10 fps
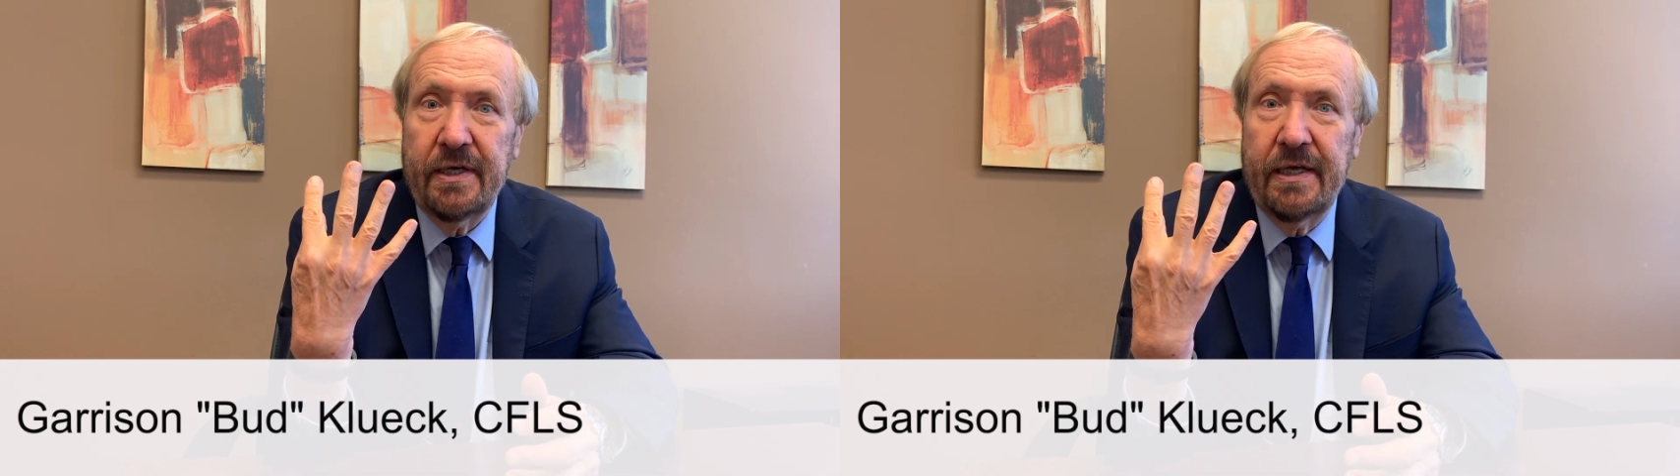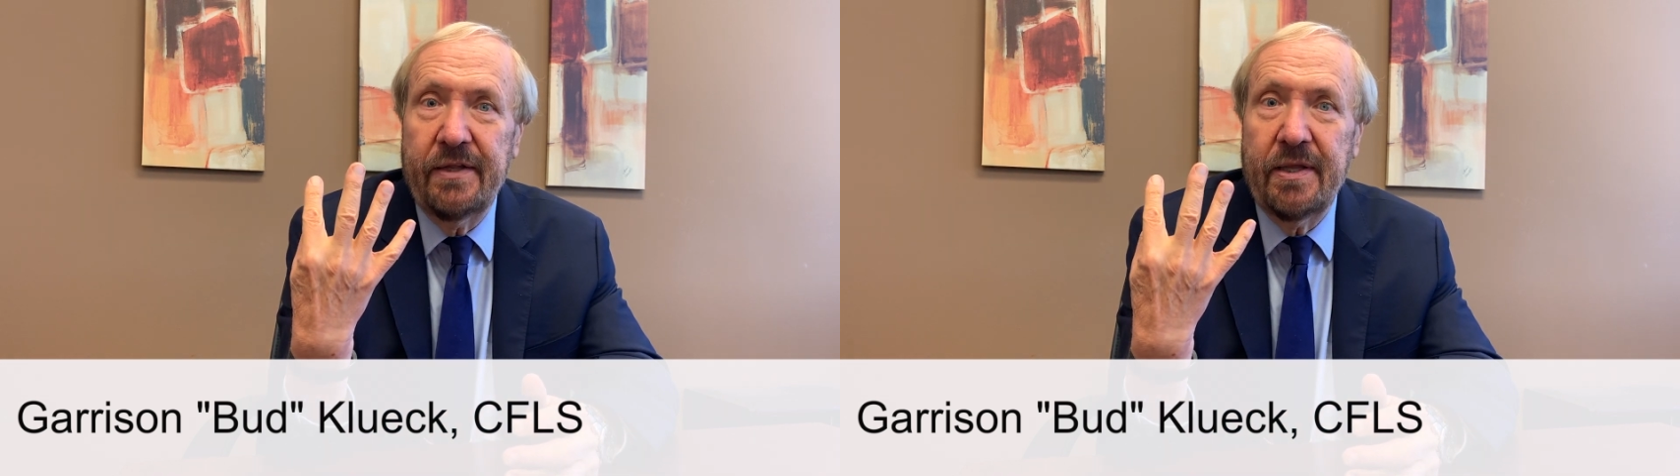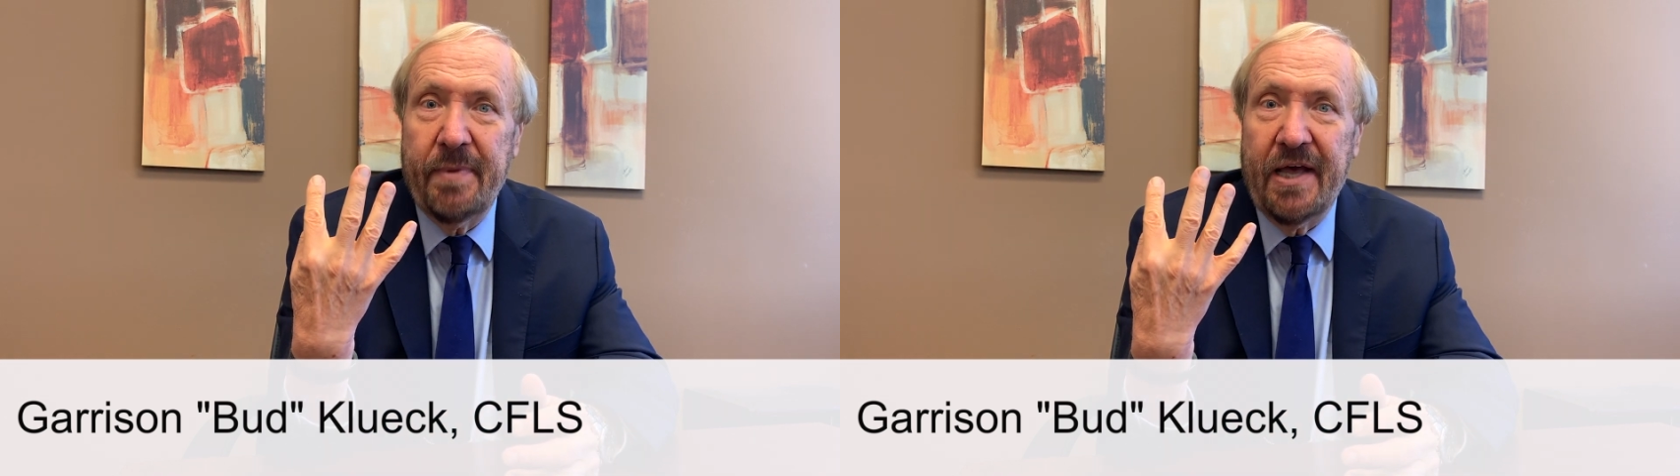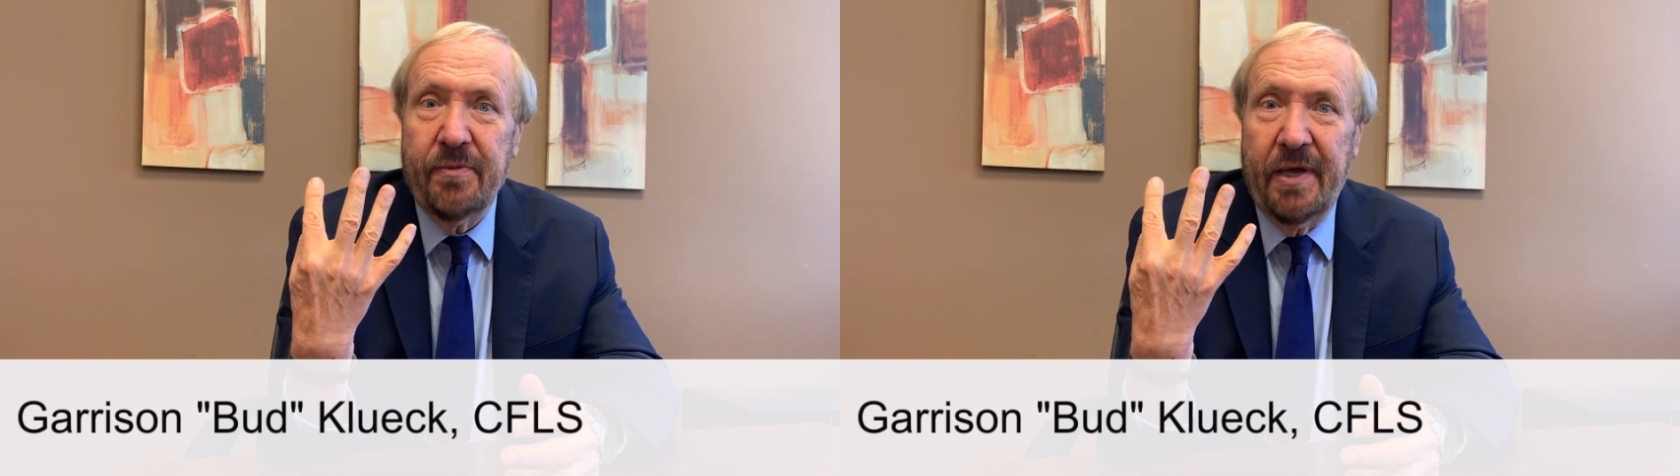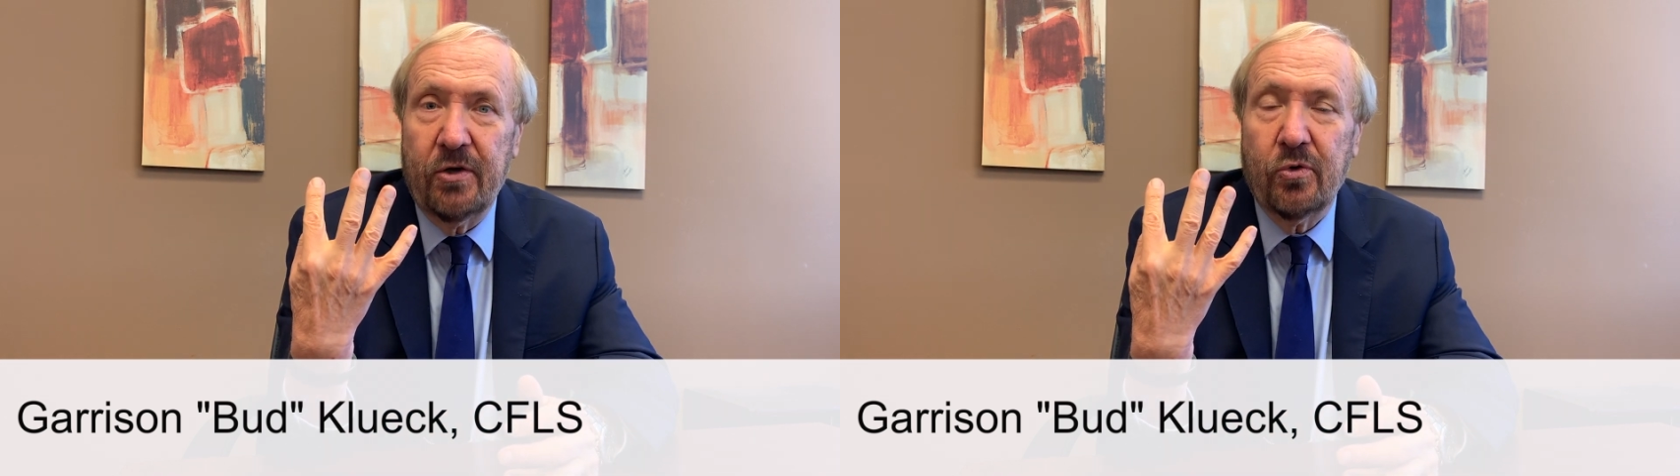in the
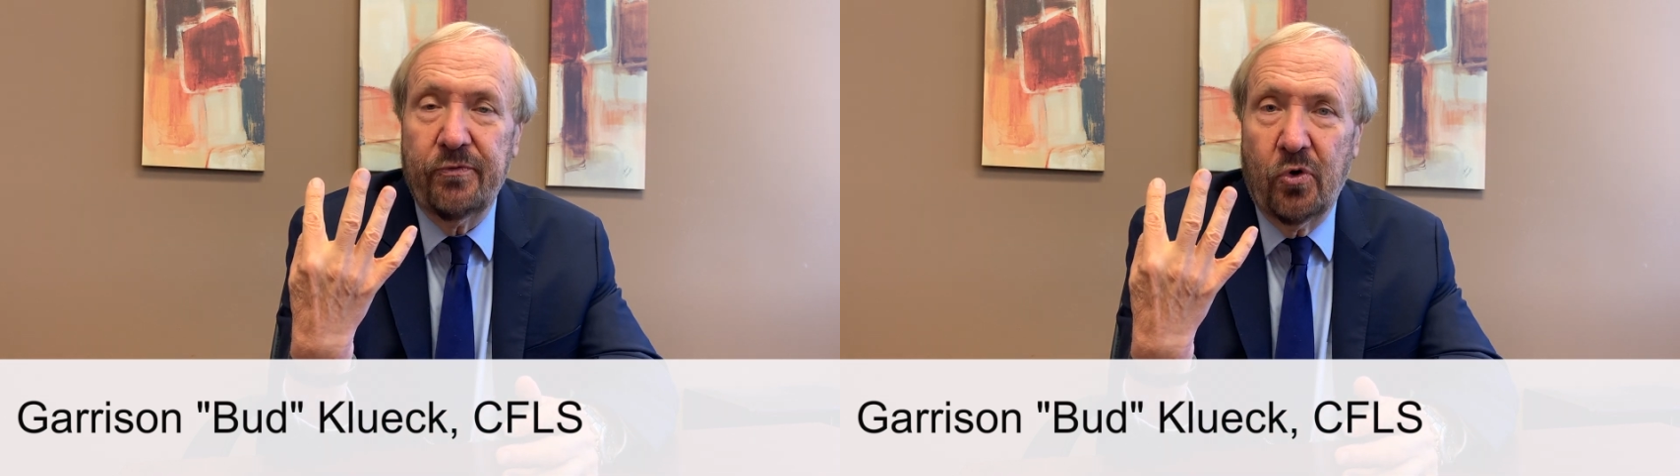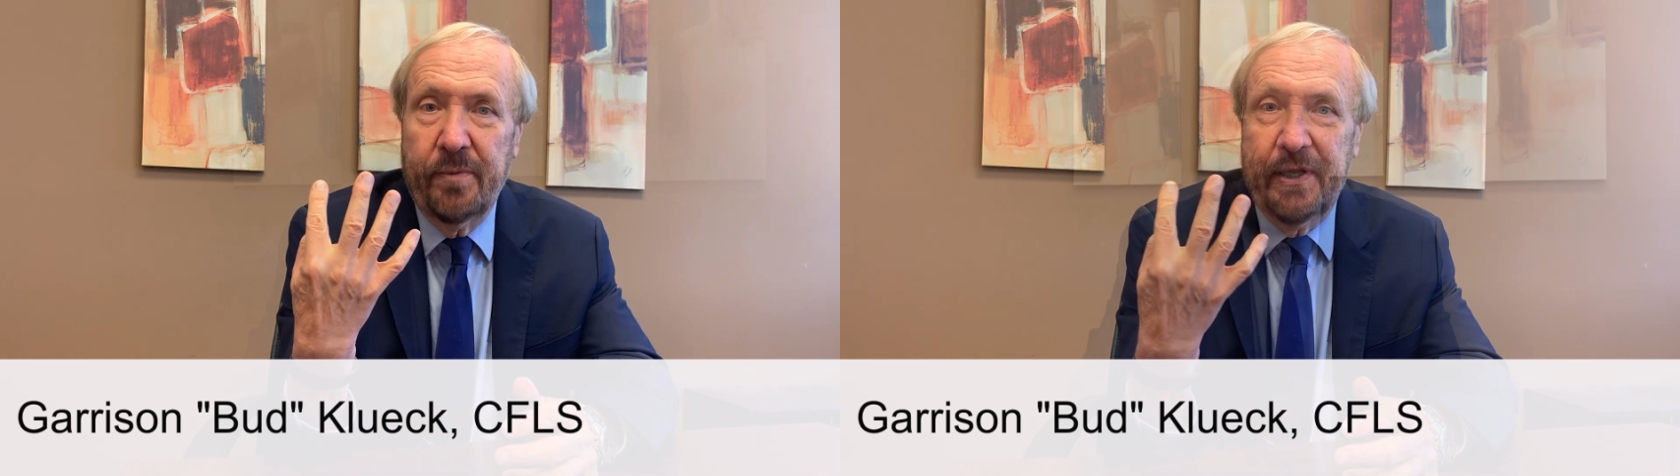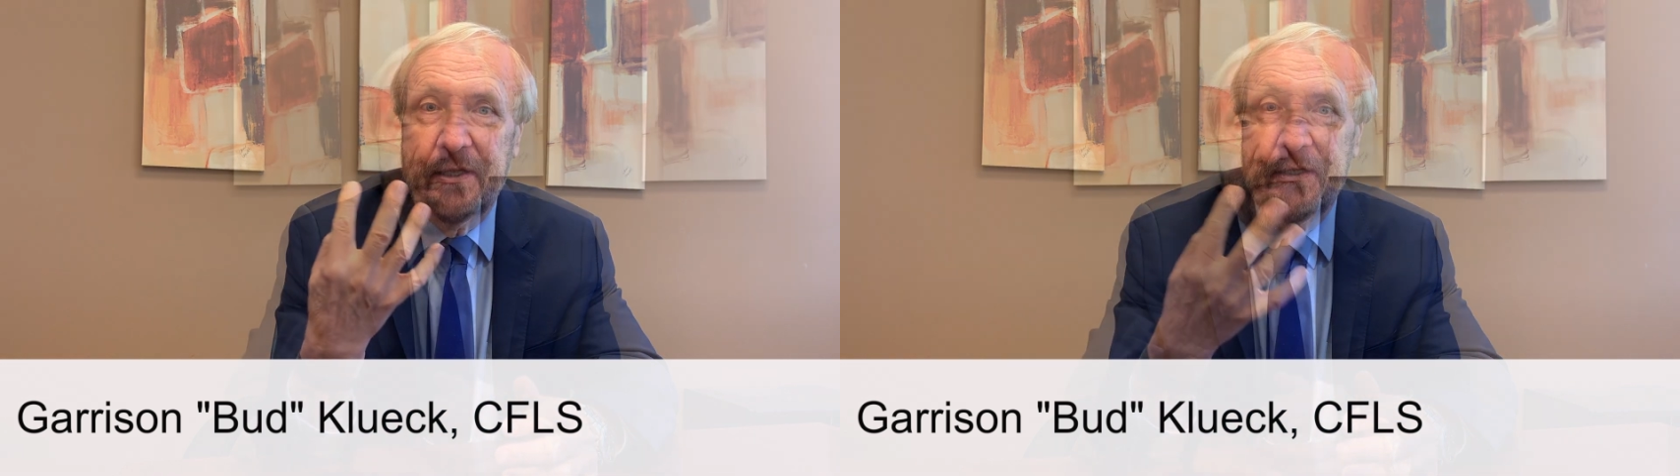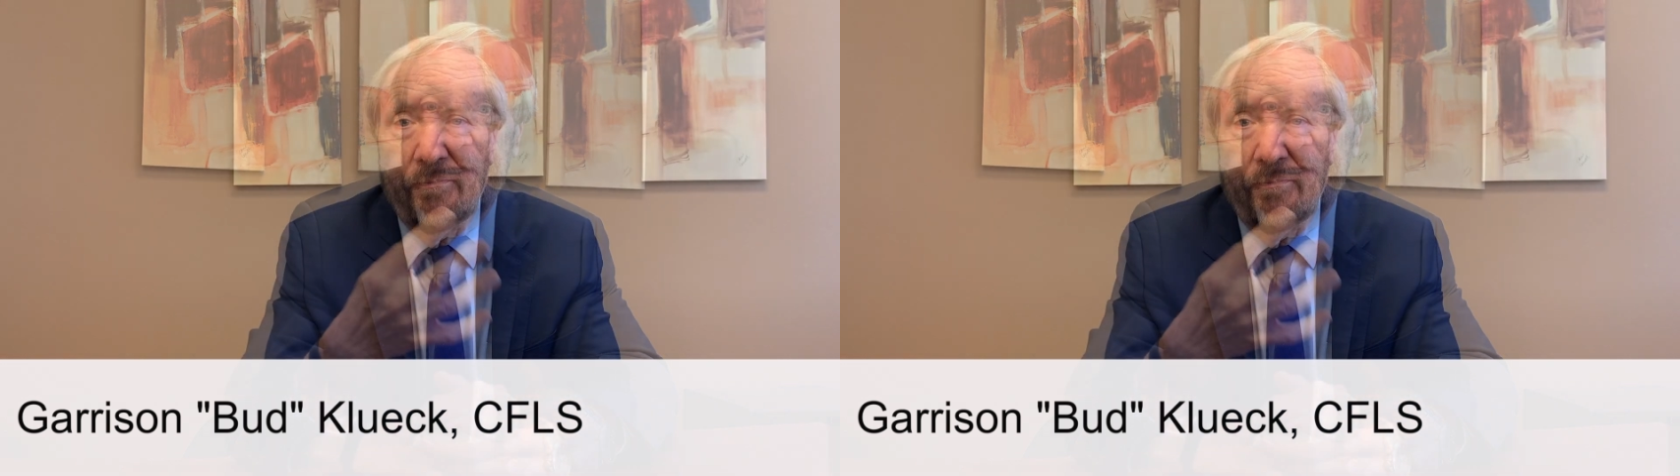mathematical formula.